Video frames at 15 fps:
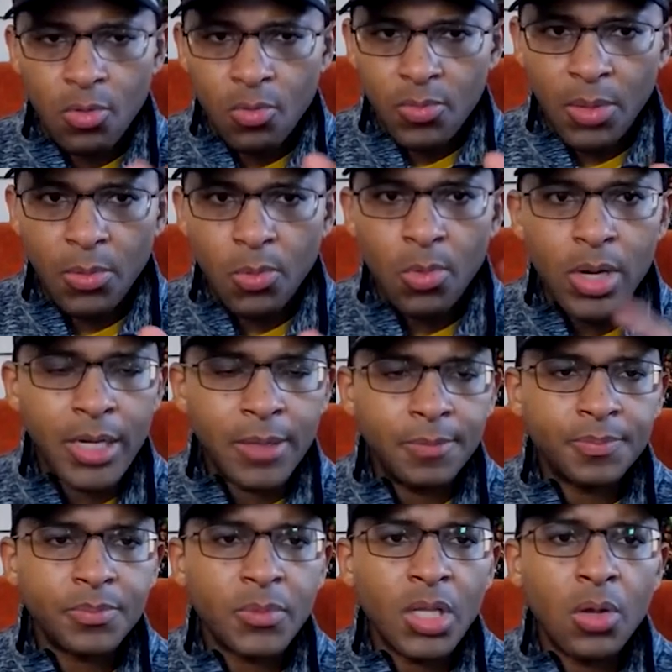number one,
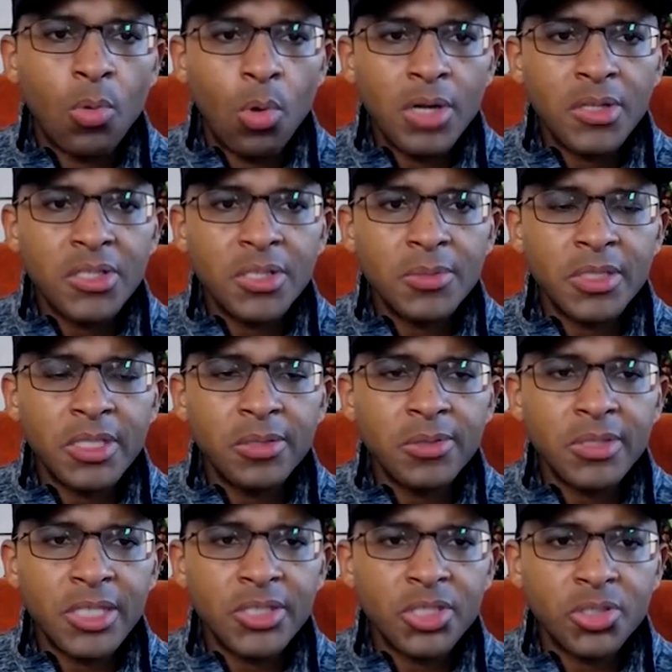what are some skill
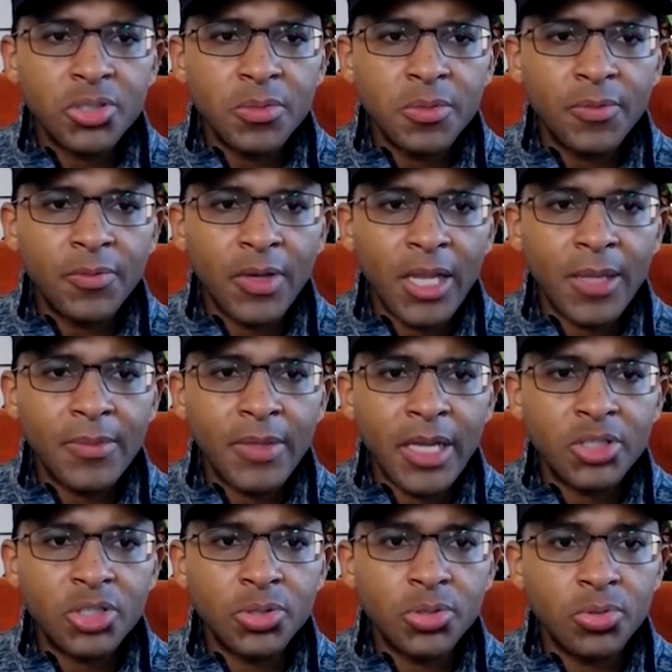sets that you've developed
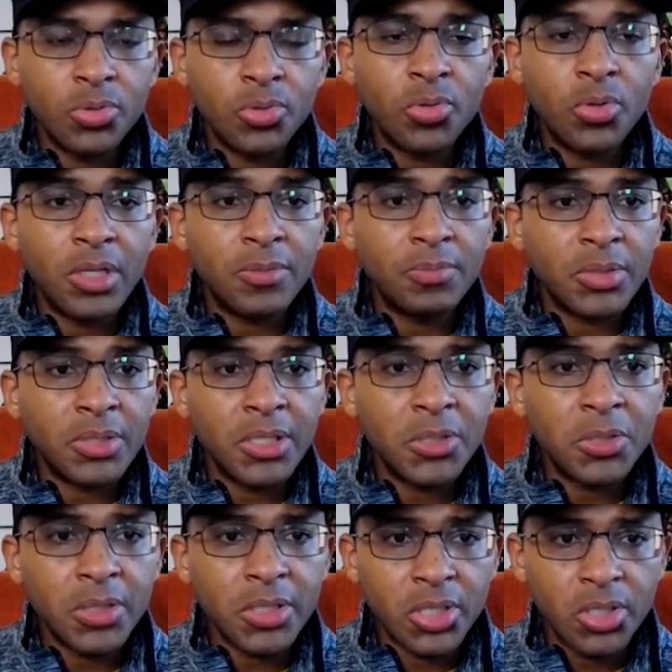that you could
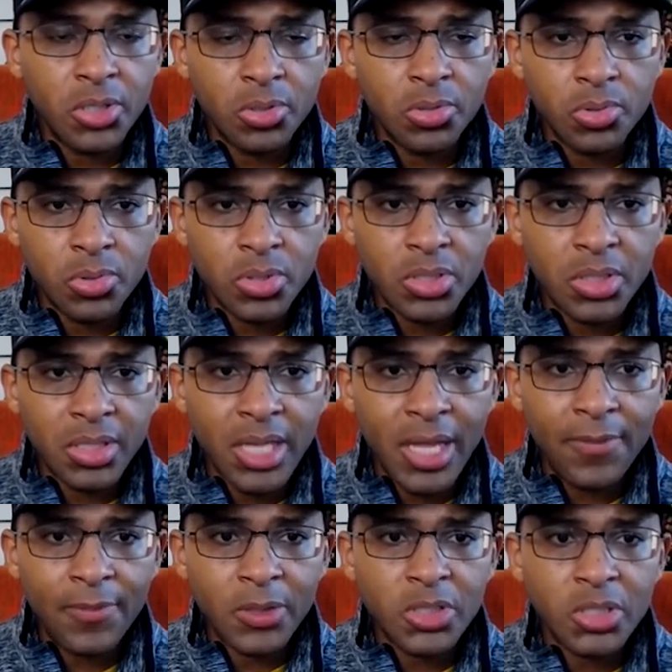potentially use to
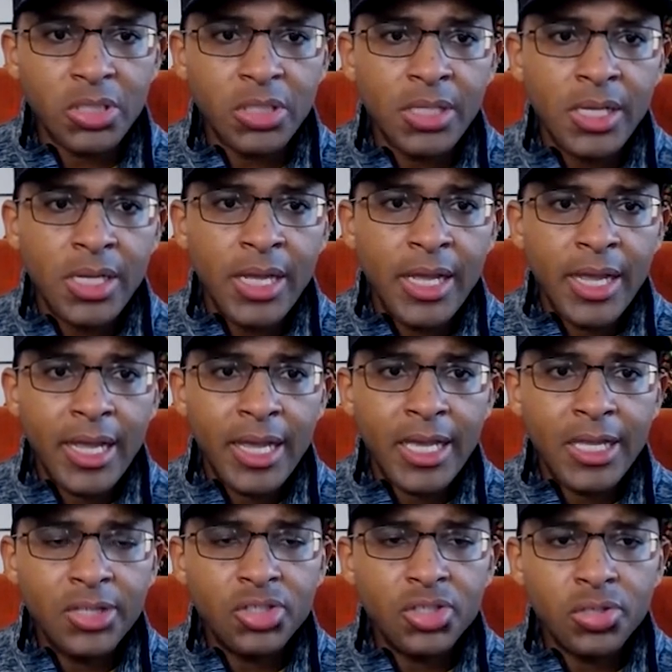leverage
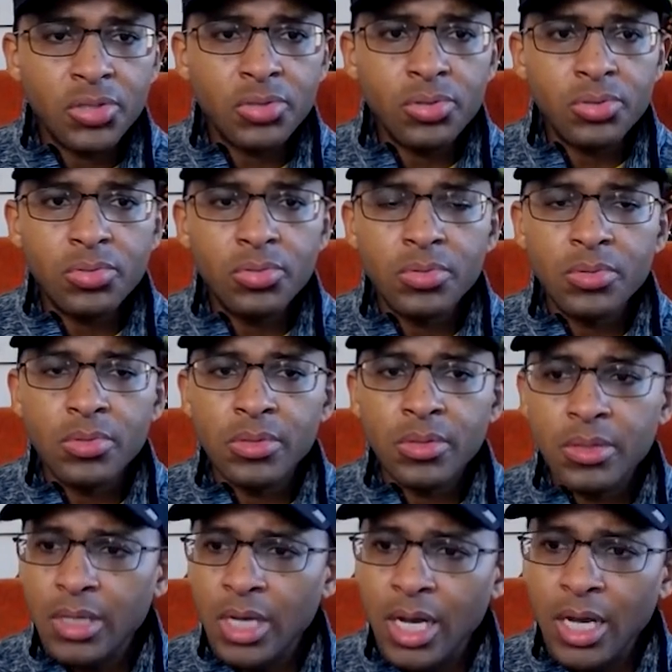into
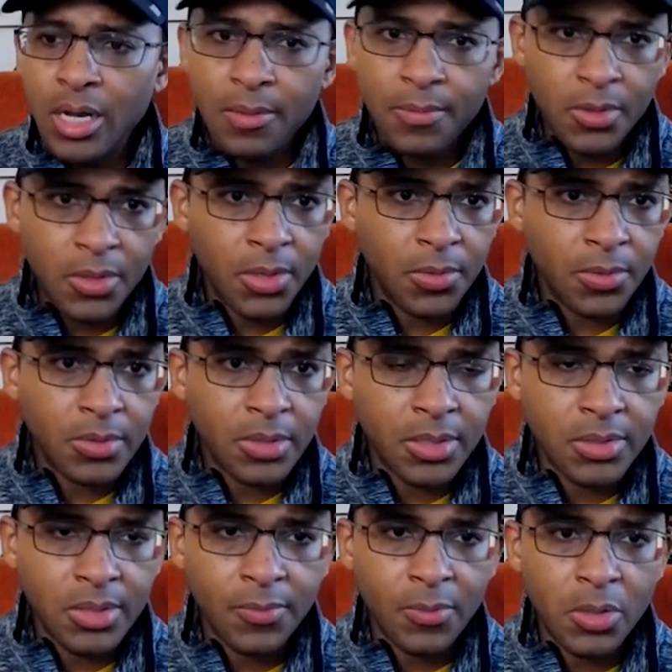the
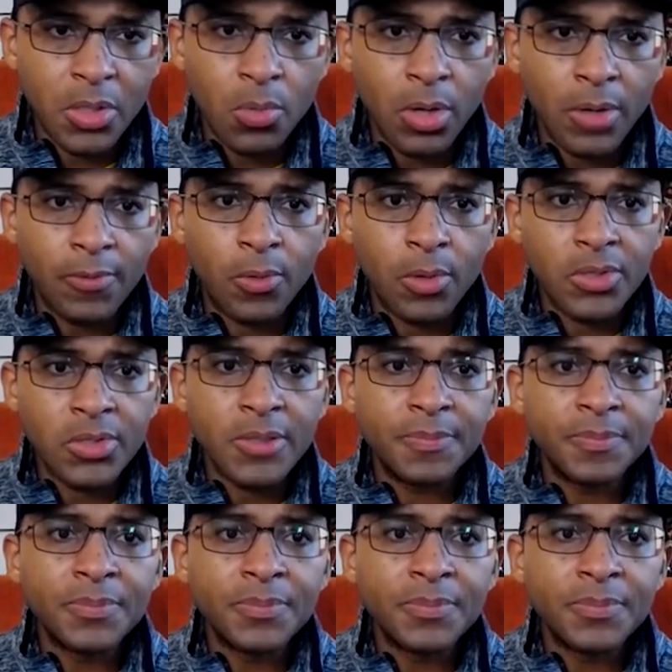civilian workforce.